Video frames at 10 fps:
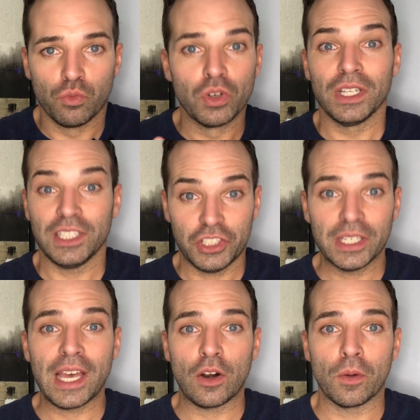really should
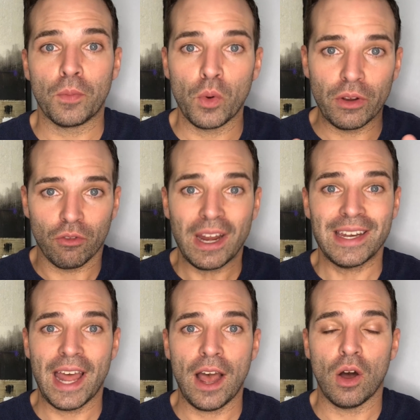get on point right
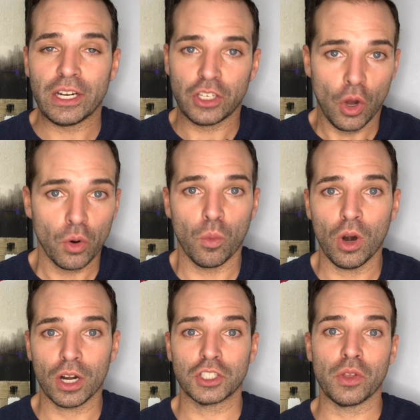now and go to work so